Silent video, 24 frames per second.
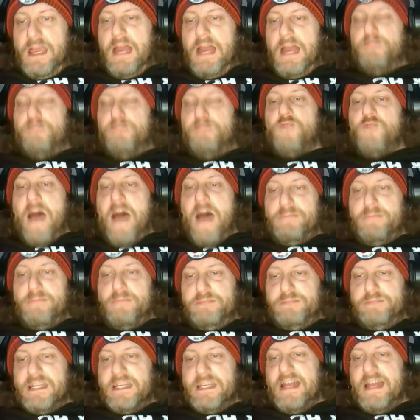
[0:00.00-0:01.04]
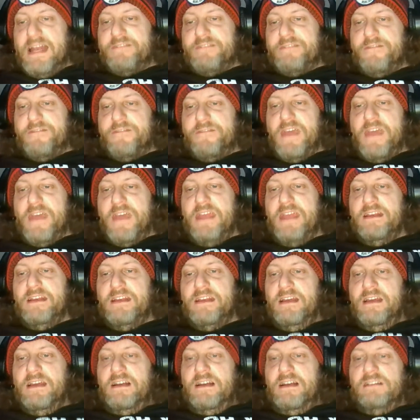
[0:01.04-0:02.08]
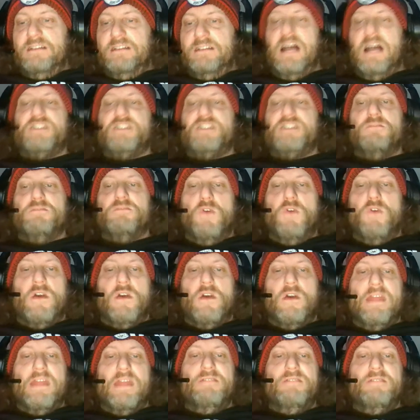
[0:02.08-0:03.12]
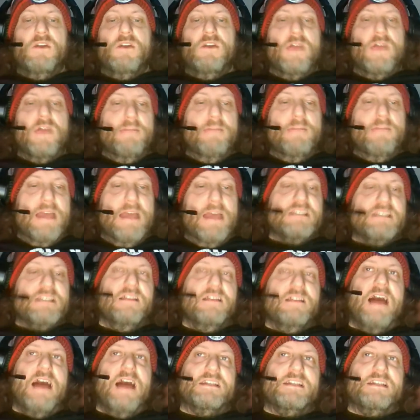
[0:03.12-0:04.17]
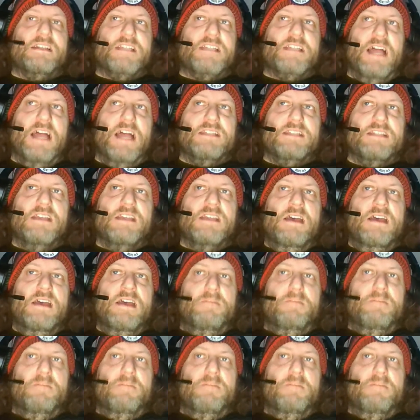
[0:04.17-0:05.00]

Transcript: and I'm probably gonna have to fade Elijah Moore, even though he makes a lot of sense.